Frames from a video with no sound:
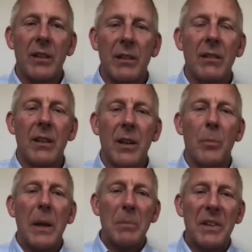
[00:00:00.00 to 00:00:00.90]

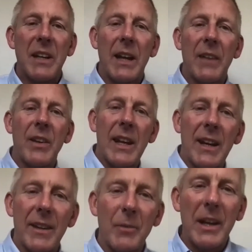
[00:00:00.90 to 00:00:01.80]
people are diving
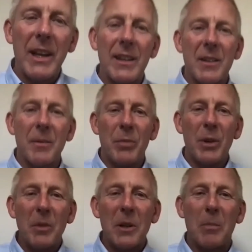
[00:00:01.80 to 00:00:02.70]
out of the way into
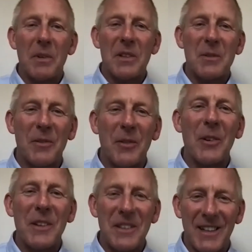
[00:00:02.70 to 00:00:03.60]
broom cupboards to
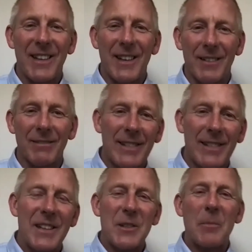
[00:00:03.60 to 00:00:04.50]
avoid you.
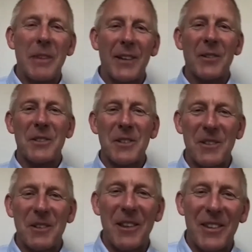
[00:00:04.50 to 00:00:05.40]
Here's somebody else who's
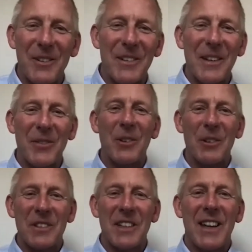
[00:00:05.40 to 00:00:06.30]
going through a
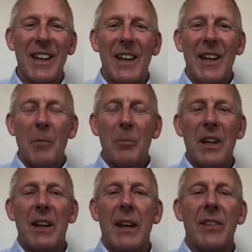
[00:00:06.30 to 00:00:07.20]
divorce. But
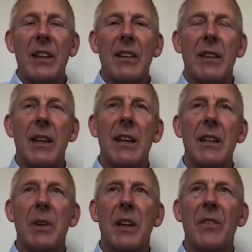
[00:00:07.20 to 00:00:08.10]
I think the thing
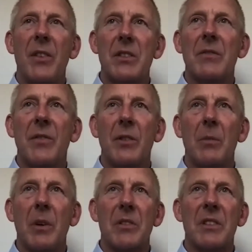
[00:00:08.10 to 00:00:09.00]
is with it, first and
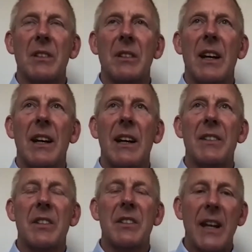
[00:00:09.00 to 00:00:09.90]
foremost, I
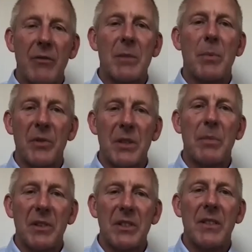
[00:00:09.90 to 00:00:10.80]
had to take
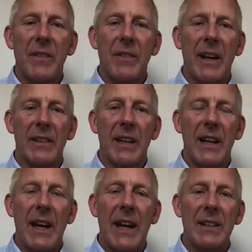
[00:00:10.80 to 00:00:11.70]
responsibility for the fact that
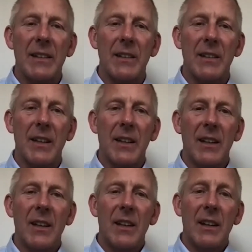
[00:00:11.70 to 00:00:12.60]

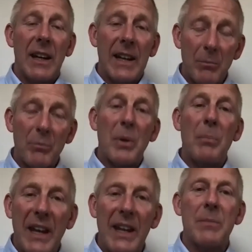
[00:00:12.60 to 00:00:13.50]
I hadn't
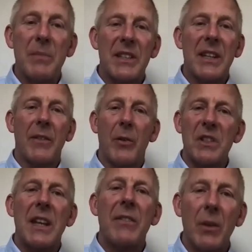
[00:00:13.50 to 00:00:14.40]
prepared myself. I
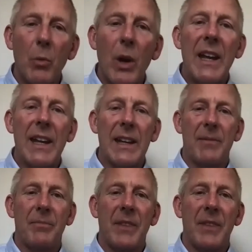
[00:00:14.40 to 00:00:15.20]
wasn't even aware